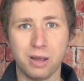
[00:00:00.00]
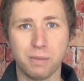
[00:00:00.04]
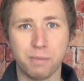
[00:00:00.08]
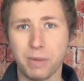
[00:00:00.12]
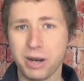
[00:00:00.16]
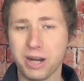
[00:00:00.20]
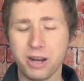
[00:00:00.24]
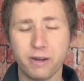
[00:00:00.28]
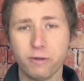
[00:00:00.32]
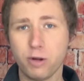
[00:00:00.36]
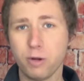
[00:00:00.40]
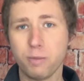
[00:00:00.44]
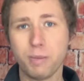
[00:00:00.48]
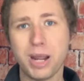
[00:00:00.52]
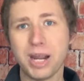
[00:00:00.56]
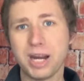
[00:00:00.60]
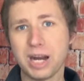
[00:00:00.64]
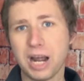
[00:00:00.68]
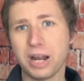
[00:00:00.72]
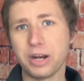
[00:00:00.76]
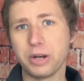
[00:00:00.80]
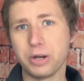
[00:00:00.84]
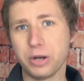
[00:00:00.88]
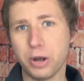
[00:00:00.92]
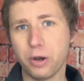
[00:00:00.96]
Many of you may
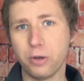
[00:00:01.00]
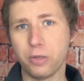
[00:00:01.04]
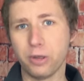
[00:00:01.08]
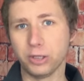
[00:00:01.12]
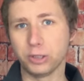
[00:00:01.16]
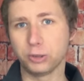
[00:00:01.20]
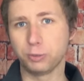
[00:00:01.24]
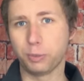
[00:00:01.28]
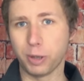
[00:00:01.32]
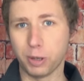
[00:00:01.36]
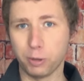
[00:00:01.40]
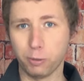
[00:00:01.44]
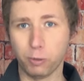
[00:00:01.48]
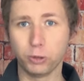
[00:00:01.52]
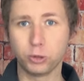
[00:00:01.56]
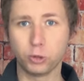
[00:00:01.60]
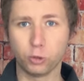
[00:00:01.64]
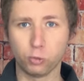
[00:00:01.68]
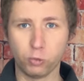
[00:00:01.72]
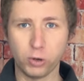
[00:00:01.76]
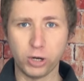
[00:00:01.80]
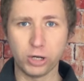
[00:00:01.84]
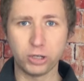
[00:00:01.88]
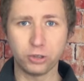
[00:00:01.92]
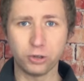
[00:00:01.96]
not know this, but it was
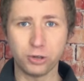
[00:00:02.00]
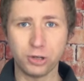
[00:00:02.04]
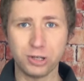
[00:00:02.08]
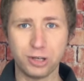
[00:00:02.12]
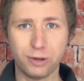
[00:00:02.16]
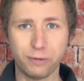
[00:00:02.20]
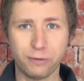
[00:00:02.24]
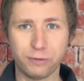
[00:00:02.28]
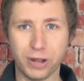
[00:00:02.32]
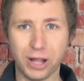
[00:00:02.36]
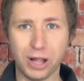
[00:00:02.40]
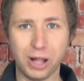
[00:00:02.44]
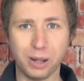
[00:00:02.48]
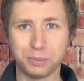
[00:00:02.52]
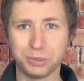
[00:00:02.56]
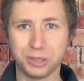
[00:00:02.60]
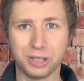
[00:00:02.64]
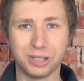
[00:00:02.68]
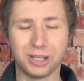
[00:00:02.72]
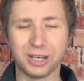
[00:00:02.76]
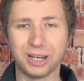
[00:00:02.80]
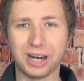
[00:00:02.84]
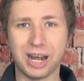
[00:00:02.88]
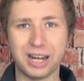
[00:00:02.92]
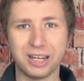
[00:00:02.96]
originally developed
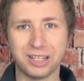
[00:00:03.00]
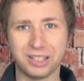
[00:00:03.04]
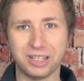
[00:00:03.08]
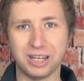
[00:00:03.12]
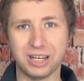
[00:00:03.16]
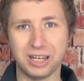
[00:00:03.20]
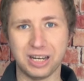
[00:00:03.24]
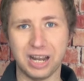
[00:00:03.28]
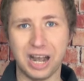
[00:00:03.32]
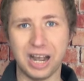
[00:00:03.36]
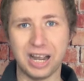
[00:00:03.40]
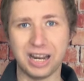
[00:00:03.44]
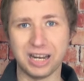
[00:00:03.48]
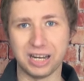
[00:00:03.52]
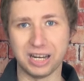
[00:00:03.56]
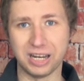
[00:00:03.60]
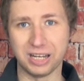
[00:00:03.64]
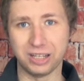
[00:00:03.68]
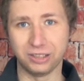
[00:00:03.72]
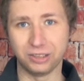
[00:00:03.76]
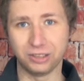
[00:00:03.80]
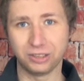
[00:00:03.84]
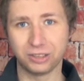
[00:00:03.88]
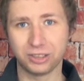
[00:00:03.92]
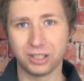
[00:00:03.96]
in the nineteen
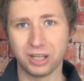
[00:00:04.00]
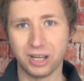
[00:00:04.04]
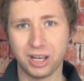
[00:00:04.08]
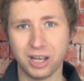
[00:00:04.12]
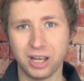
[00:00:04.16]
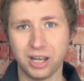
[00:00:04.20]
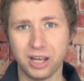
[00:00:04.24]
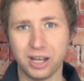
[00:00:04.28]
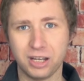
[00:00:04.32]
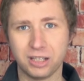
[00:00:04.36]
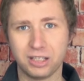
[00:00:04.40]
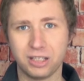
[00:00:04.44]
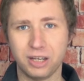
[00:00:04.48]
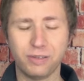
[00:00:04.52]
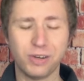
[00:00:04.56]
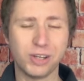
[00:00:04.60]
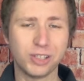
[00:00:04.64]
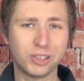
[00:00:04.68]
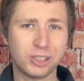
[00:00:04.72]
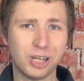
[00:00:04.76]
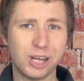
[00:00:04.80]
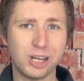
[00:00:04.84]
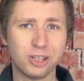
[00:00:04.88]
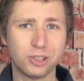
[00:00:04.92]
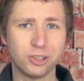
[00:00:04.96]
nineties. T V
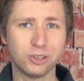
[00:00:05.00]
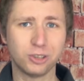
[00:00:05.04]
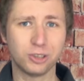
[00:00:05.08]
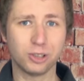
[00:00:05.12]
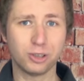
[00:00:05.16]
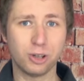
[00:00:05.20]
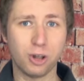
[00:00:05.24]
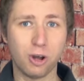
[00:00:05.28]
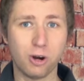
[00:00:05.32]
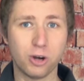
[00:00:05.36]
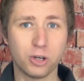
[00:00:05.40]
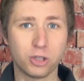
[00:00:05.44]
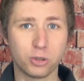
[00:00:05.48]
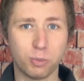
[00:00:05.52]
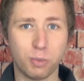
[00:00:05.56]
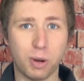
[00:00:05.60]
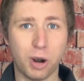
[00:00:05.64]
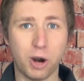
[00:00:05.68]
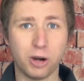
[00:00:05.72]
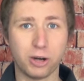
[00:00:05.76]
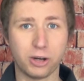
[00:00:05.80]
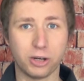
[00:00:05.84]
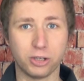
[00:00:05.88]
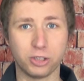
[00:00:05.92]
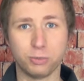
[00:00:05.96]
stations in large
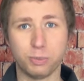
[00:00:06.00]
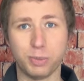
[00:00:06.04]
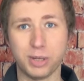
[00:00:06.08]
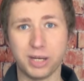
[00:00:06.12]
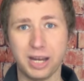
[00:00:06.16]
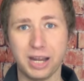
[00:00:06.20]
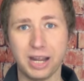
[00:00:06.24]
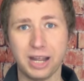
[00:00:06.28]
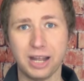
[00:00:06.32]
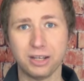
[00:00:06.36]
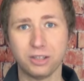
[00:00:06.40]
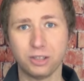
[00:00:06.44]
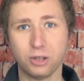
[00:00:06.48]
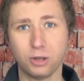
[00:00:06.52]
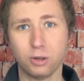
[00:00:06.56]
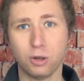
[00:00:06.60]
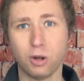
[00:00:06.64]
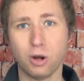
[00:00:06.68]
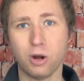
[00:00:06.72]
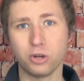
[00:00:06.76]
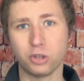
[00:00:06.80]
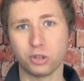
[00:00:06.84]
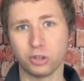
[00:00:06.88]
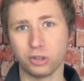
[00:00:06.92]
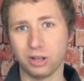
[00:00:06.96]
markets began to
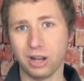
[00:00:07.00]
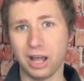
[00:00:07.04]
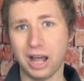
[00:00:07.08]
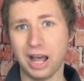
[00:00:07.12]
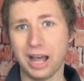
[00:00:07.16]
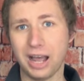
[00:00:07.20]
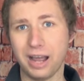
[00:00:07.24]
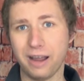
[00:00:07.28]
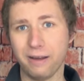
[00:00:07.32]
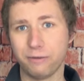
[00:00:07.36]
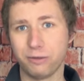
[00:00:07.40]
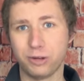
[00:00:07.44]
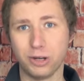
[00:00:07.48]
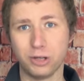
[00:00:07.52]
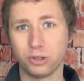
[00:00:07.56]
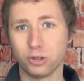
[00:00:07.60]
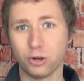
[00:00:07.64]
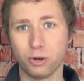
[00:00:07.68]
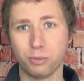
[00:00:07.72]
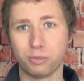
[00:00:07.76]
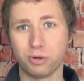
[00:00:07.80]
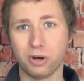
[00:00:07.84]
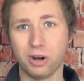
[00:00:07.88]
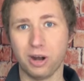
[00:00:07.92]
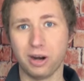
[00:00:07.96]
launch live
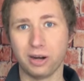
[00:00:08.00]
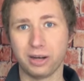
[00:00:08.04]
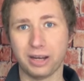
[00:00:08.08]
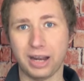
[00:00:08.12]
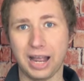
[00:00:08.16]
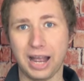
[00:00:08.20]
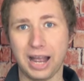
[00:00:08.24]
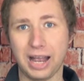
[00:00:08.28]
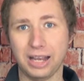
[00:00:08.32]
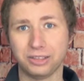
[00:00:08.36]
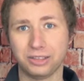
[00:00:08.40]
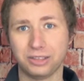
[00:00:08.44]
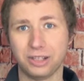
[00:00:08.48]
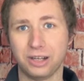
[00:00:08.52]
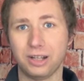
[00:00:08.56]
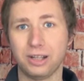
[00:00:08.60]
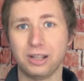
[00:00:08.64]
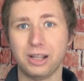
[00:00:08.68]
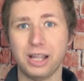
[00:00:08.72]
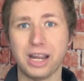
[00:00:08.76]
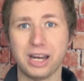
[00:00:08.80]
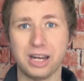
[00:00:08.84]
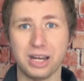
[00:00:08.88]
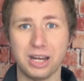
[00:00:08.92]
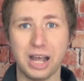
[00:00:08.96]
digital broadcasts in the
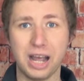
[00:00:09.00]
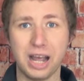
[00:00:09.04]
late